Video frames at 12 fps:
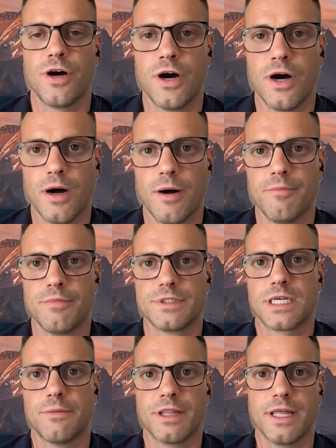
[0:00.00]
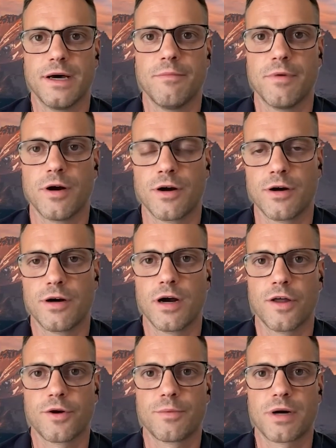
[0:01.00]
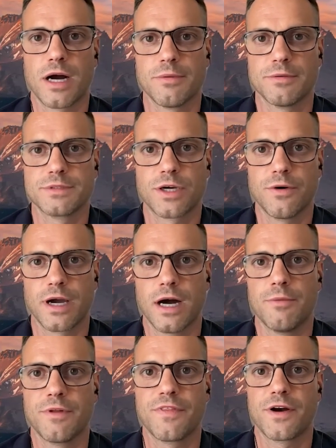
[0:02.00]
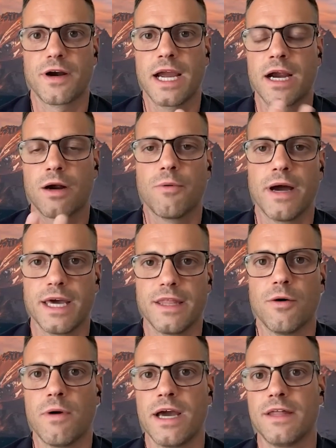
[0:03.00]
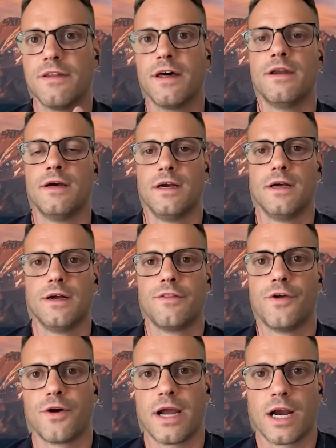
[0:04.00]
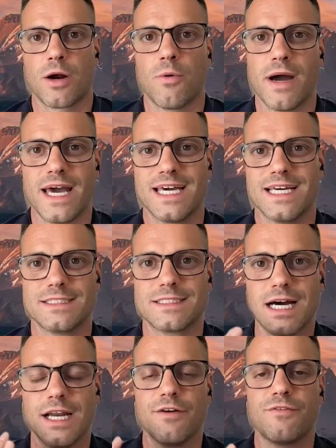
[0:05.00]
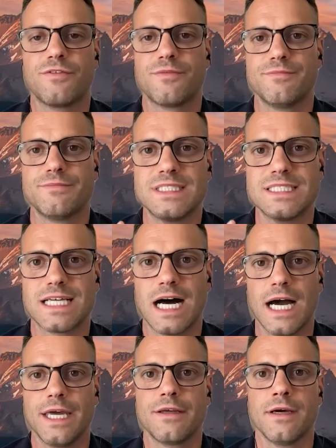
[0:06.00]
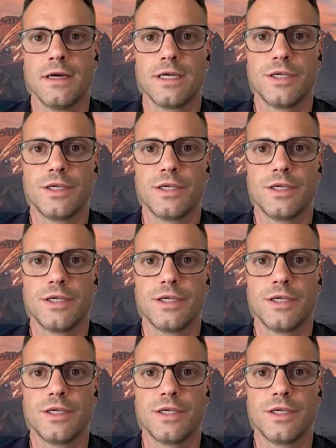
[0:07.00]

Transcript: Um, some of them are other problems going on with their airway, the way that their airway is kind of designed.